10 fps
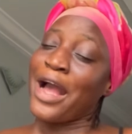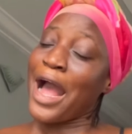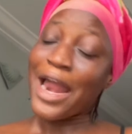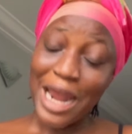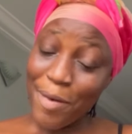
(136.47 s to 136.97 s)

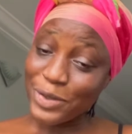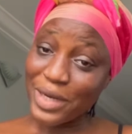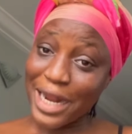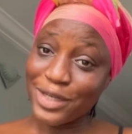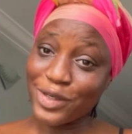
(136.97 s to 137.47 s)
And that was when
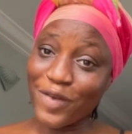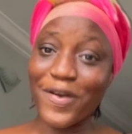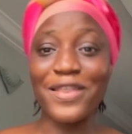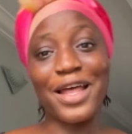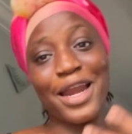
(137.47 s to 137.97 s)
I
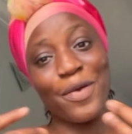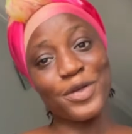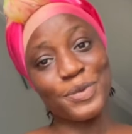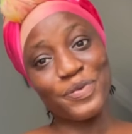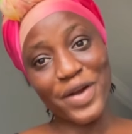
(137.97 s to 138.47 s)
discovered that I
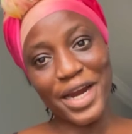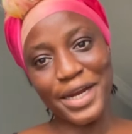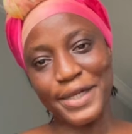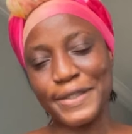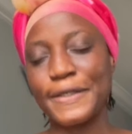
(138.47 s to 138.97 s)
was
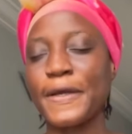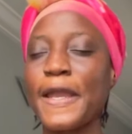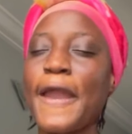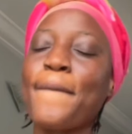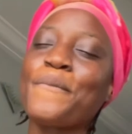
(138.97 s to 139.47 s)
pregnant,
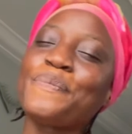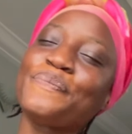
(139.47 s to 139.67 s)
okay?